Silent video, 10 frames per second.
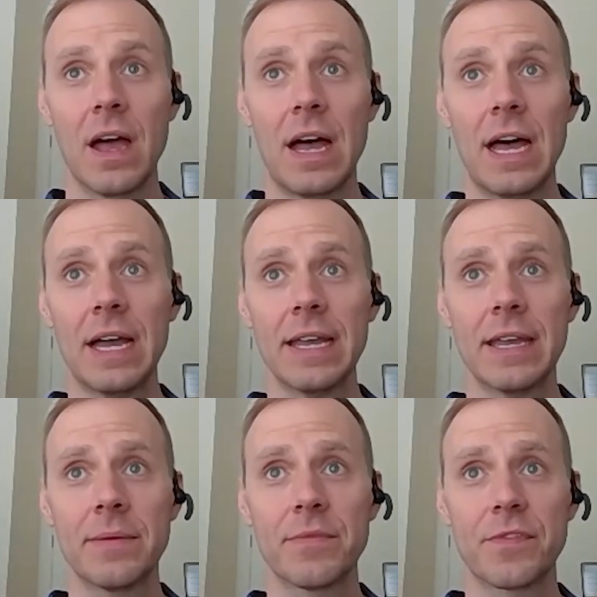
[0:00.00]

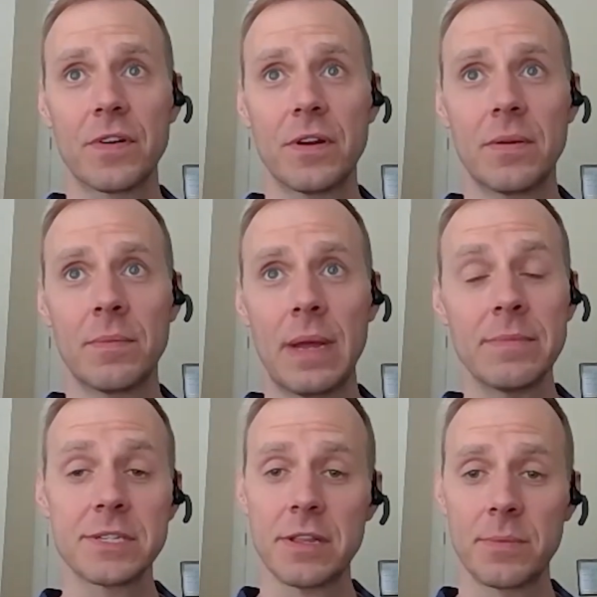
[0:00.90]
I'm
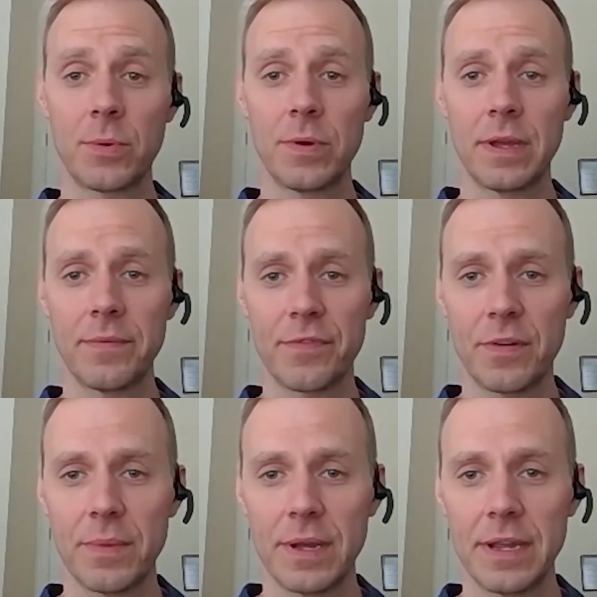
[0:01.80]
a Southern boy. I'm
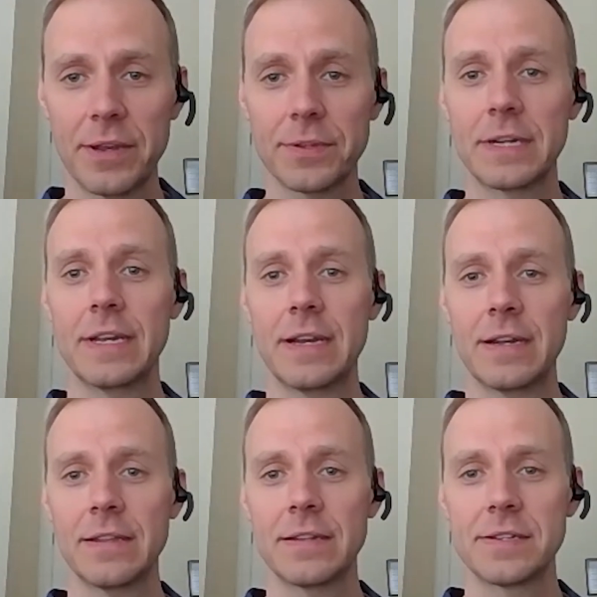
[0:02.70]
from Hilton Head
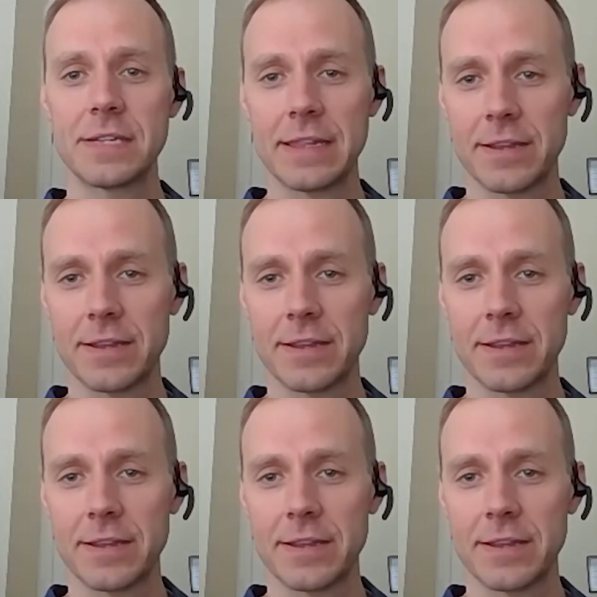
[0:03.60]
Island, South